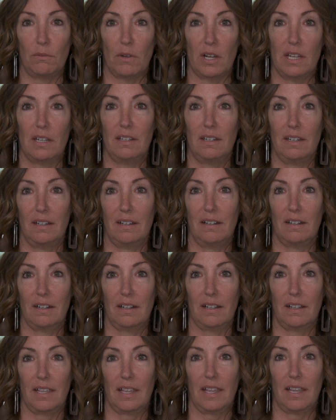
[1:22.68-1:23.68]
what
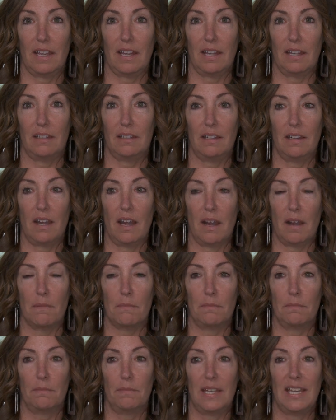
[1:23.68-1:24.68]
can
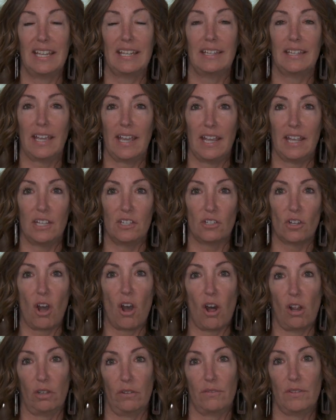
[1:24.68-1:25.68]
engage
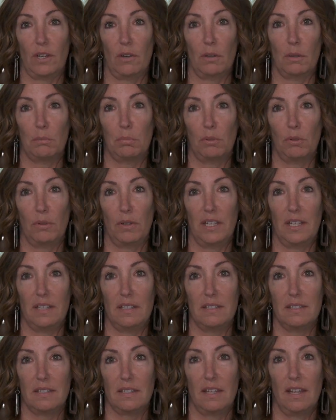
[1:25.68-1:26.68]
all of their
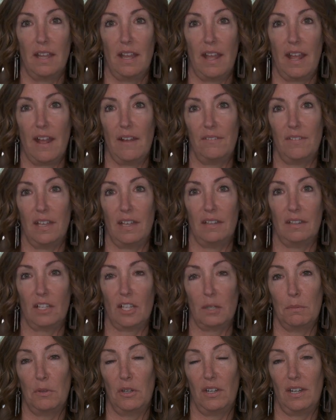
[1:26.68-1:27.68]
employees, and then
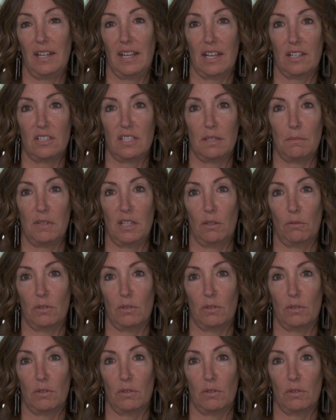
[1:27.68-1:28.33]
the community gets to be the